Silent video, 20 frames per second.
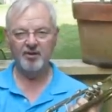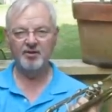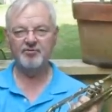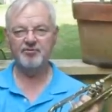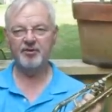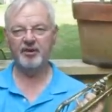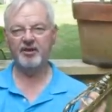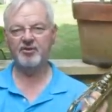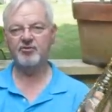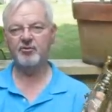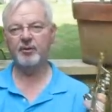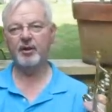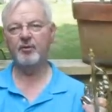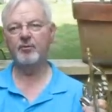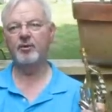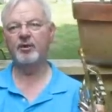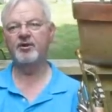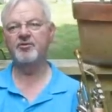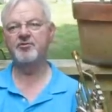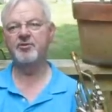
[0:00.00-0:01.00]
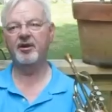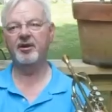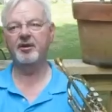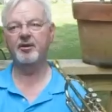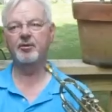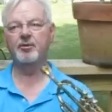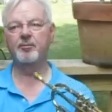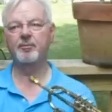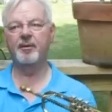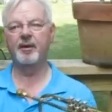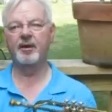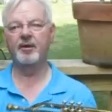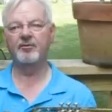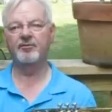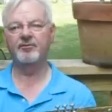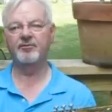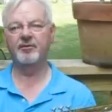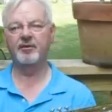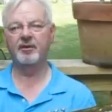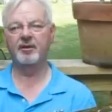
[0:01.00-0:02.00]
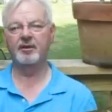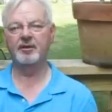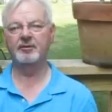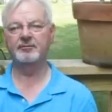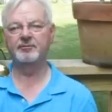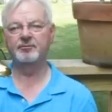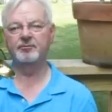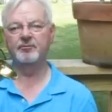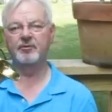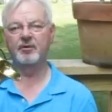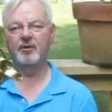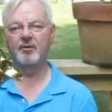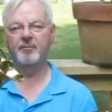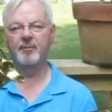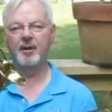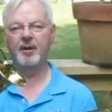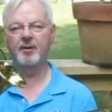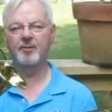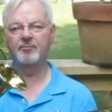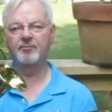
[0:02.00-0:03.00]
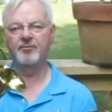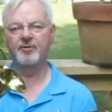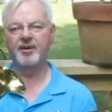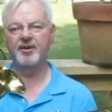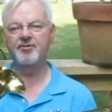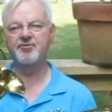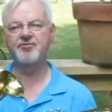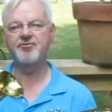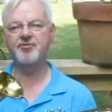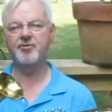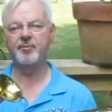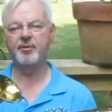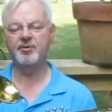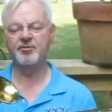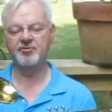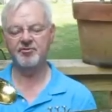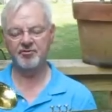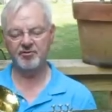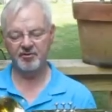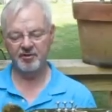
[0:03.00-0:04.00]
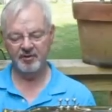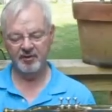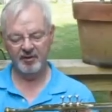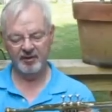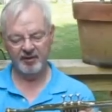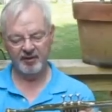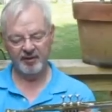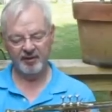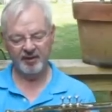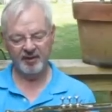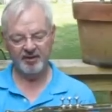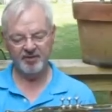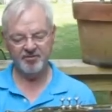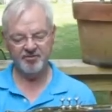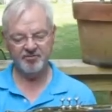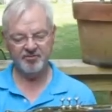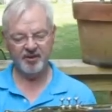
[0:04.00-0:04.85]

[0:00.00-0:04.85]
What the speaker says: So that's what I want to tell you about instruments, is